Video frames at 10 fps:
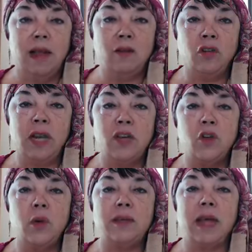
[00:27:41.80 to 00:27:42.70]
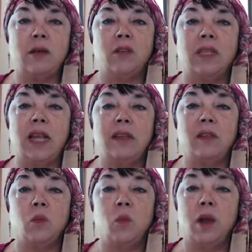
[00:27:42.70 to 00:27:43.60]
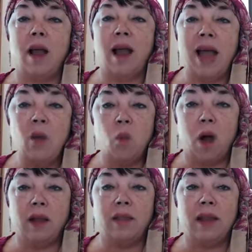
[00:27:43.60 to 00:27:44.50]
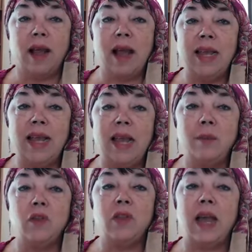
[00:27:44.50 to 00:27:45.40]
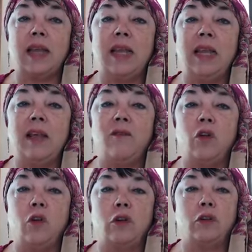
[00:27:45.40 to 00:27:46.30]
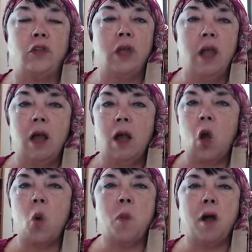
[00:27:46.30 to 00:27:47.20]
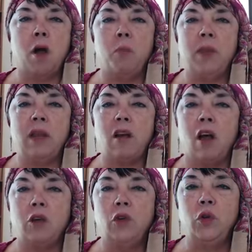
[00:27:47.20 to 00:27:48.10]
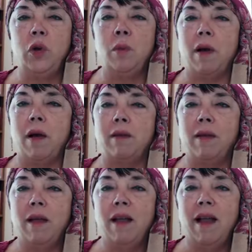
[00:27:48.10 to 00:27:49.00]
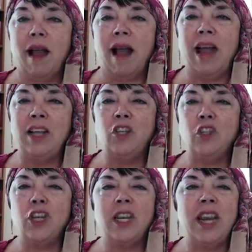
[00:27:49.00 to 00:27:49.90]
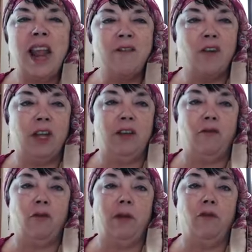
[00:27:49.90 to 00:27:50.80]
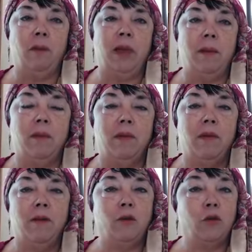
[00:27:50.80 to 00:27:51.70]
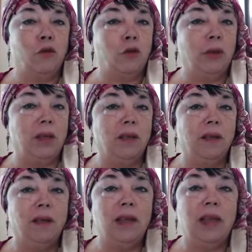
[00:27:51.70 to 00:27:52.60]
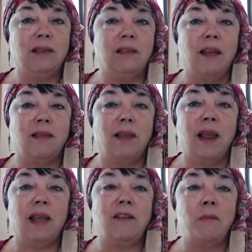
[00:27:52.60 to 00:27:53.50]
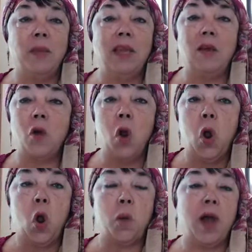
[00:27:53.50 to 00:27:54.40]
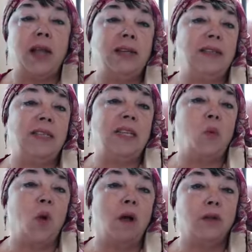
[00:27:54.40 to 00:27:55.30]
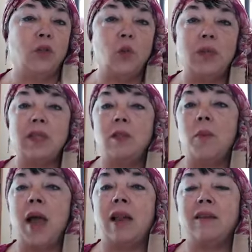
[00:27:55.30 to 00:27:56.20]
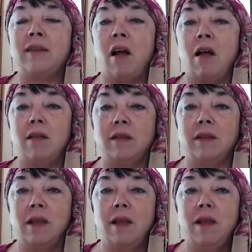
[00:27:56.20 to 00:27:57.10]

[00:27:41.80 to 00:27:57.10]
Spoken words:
How should I do as thou sayest, when I wot that I came to that king of yours, Omar bin al-Nu'uman? I should never get free from him, for truly he hath not the like of me, or behind his city walls, or within the palace halls.